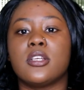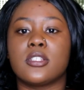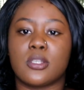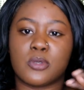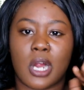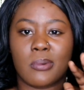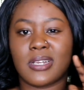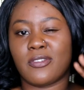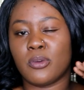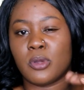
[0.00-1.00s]
subscriber
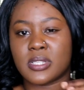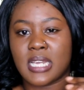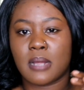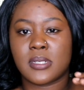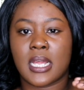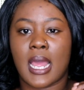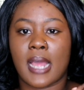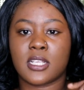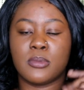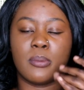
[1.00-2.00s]
that followed me on Snapchat
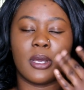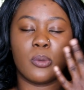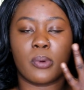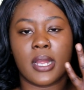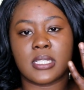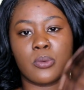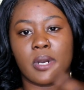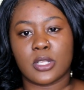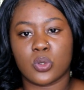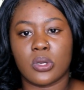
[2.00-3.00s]
asked me about the price, and when
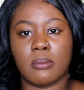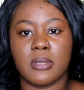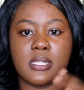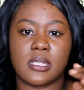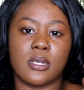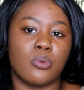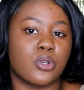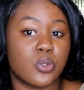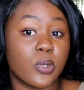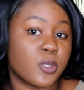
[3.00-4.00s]
I told them, they said it
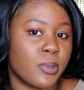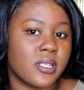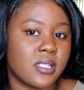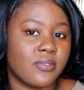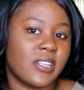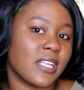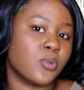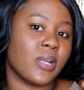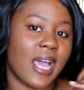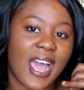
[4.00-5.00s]
was so expensive.
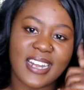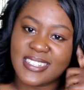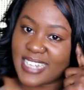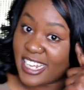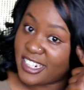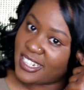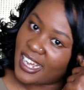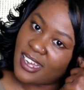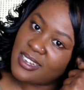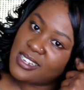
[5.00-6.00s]
That's when I had this
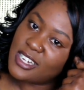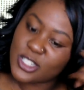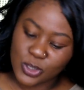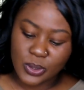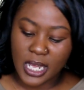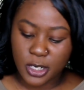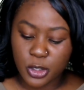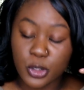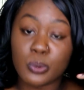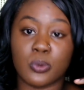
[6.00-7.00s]
idea to get
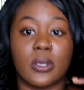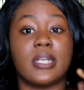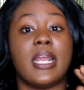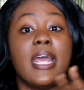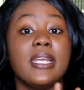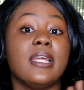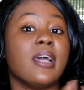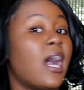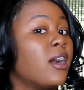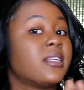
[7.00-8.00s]
the dupe one, and
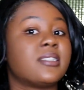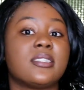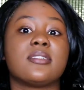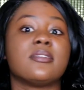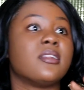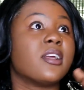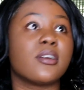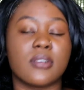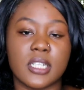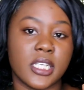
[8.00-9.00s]
they are
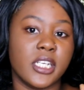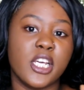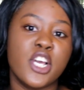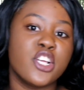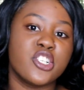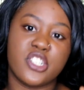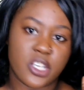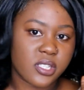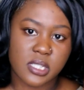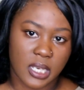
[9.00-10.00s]
literally
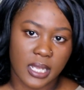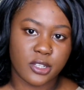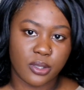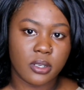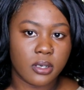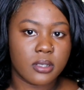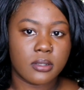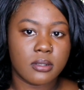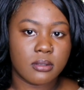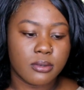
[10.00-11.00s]
just like the
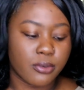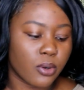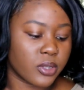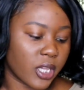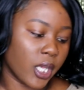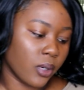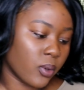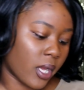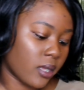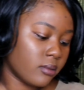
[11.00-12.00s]
real thing,
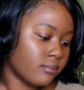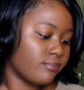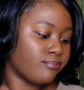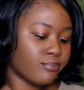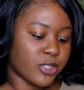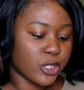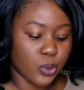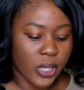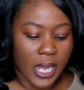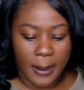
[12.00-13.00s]
okay?
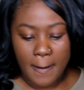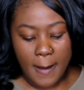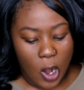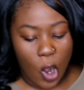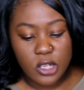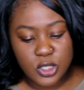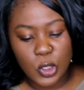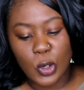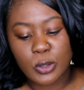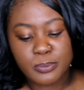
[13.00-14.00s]
So yeah,
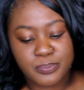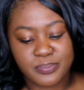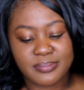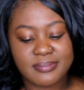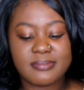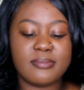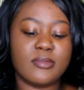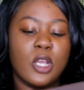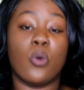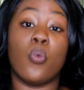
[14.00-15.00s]
also
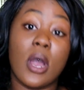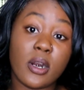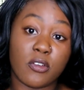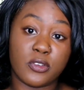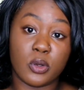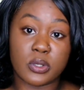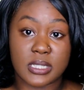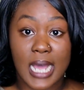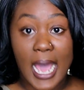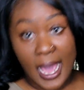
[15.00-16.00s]
one of
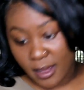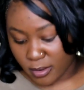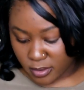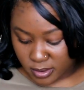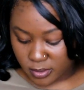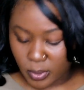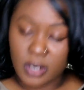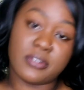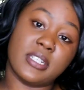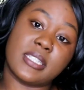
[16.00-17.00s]
those one
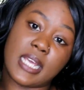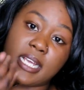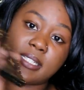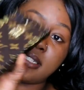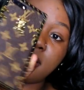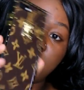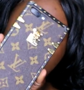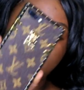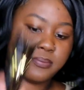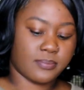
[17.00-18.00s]
of these cases
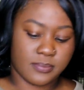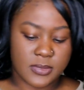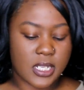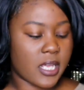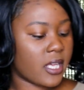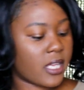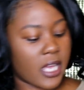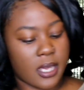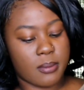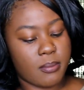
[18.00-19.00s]

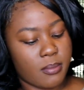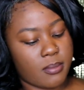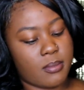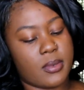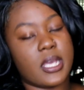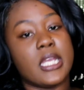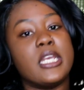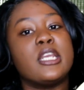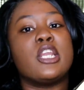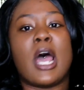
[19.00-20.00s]
came
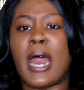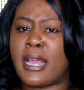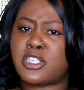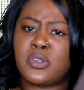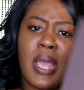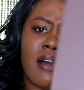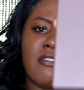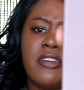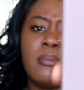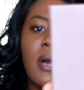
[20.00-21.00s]
in actual L V